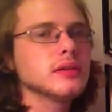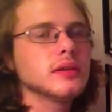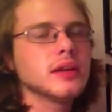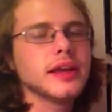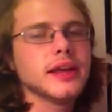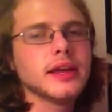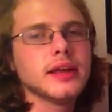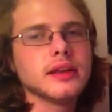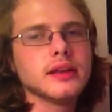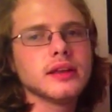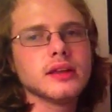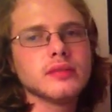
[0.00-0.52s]

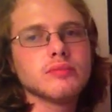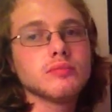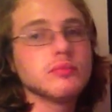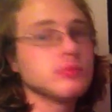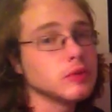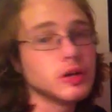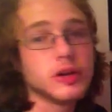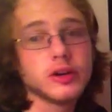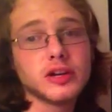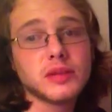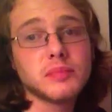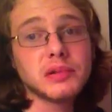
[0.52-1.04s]
and
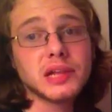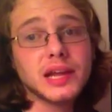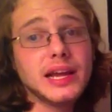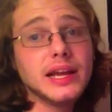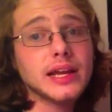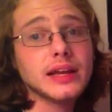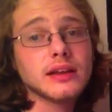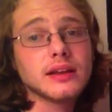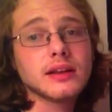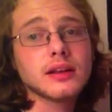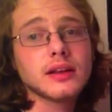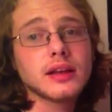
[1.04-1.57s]
learned to play
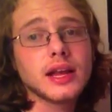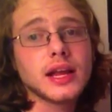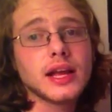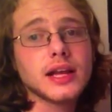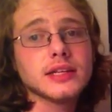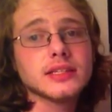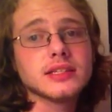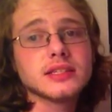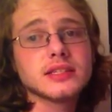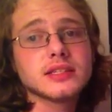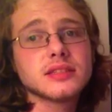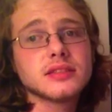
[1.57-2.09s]
it,
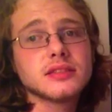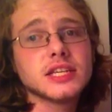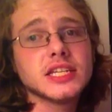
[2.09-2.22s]
as